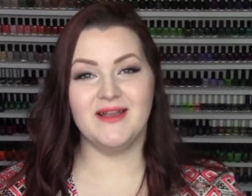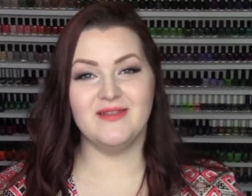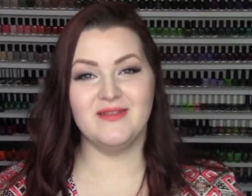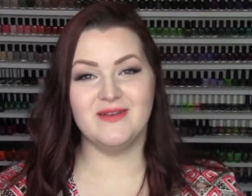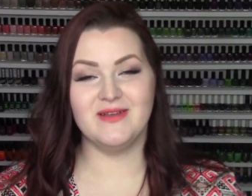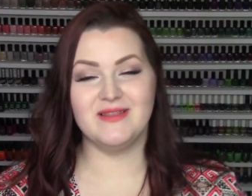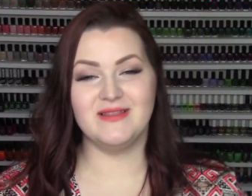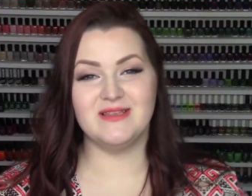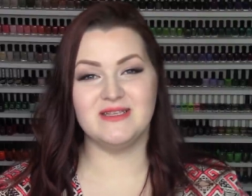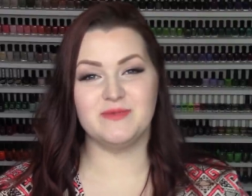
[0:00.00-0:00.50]
and
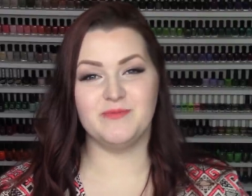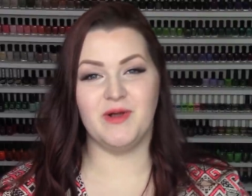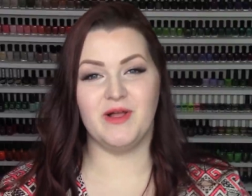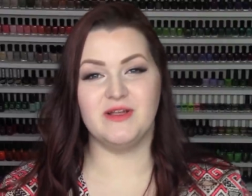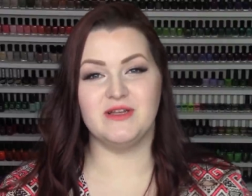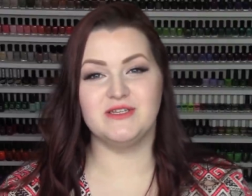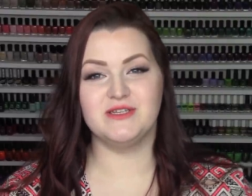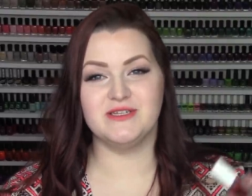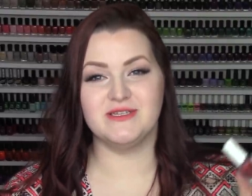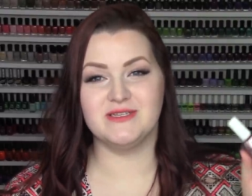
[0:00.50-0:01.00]
look at these
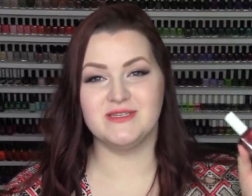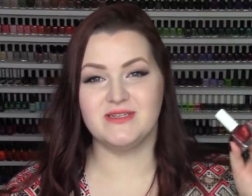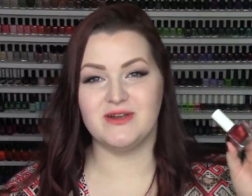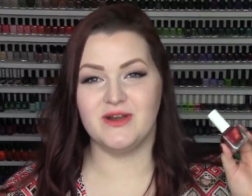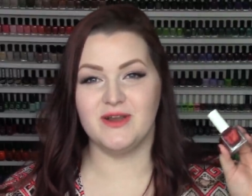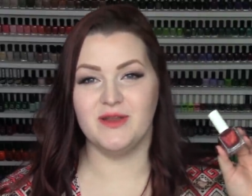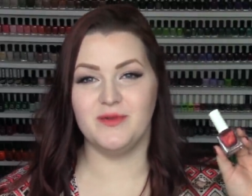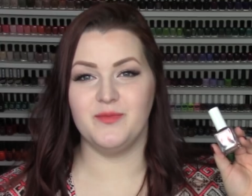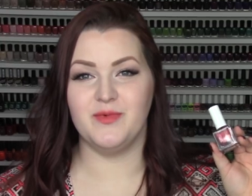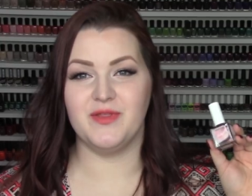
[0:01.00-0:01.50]
polishes,
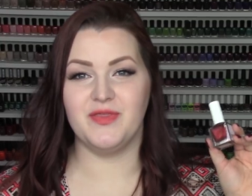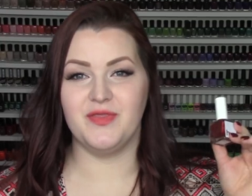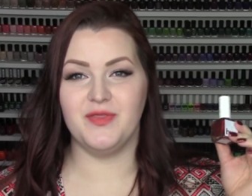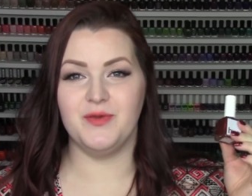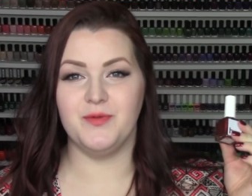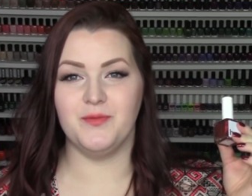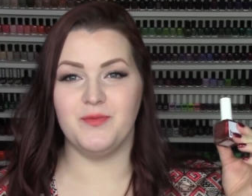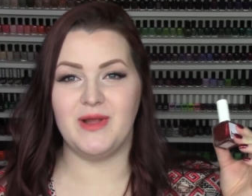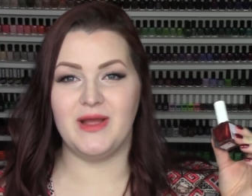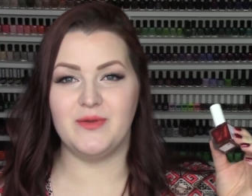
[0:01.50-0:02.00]
starting with
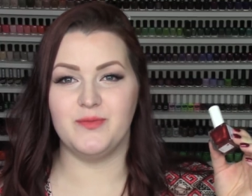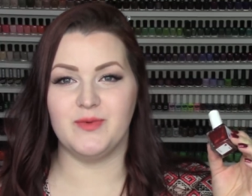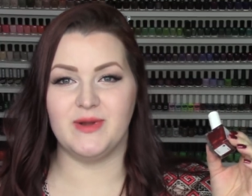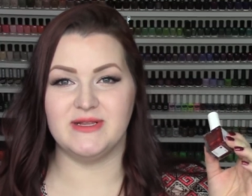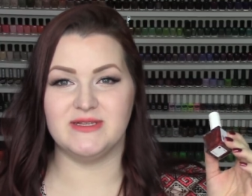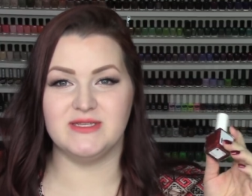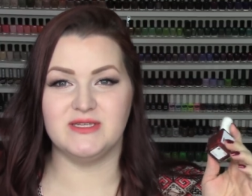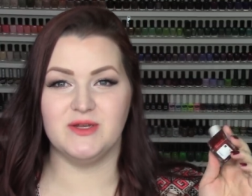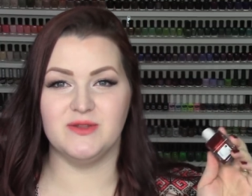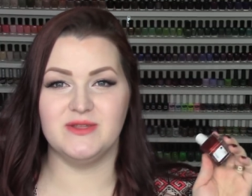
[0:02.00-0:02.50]
the red
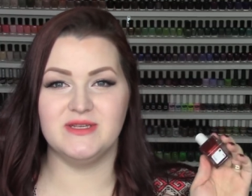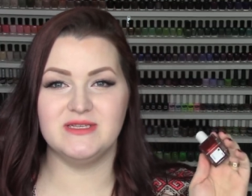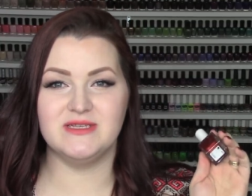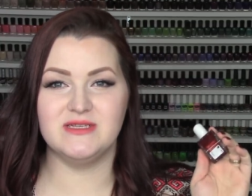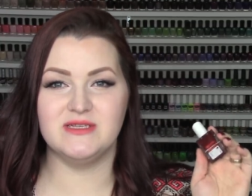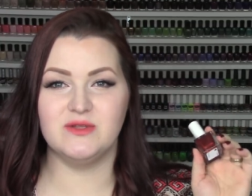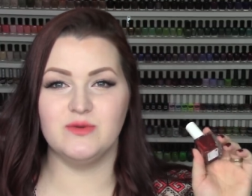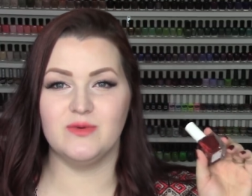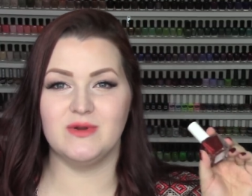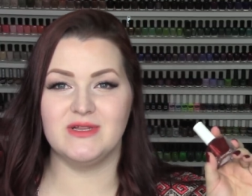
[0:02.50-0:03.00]
one. So this
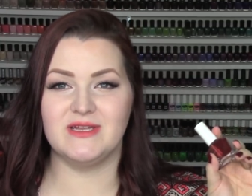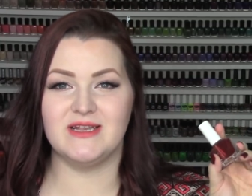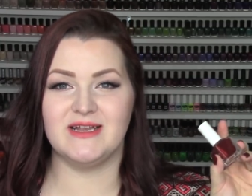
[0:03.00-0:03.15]
is the one